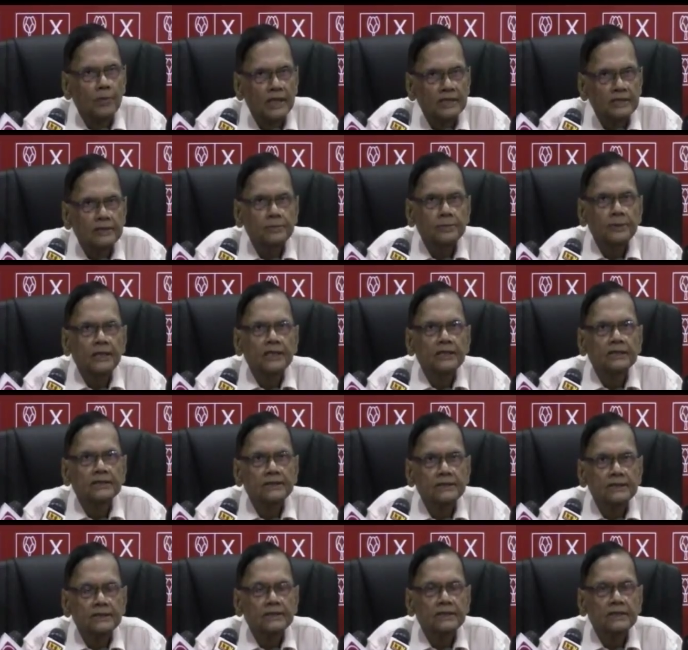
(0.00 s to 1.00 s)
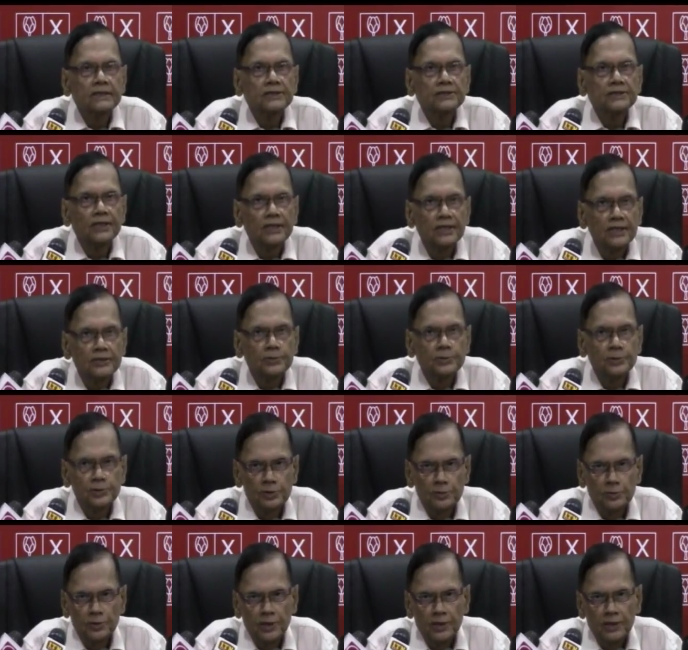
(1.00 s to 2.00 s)
the candidate.
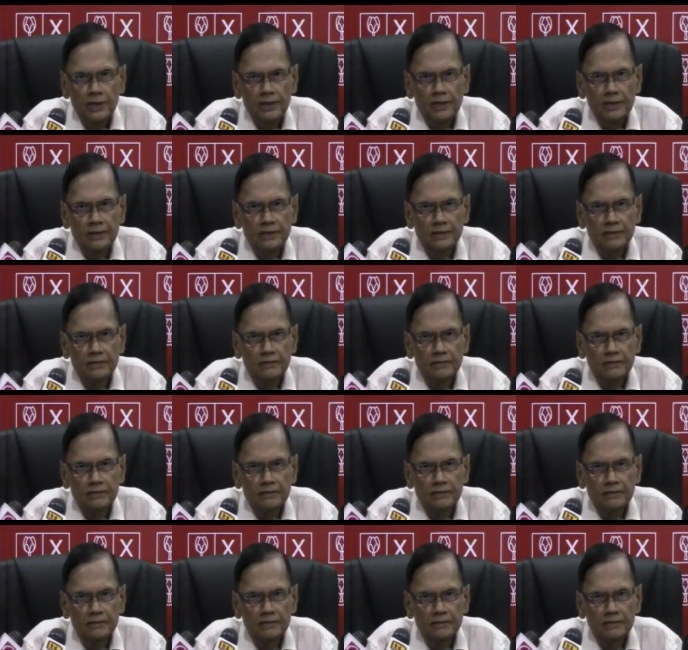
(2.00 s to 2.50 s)
We clearly state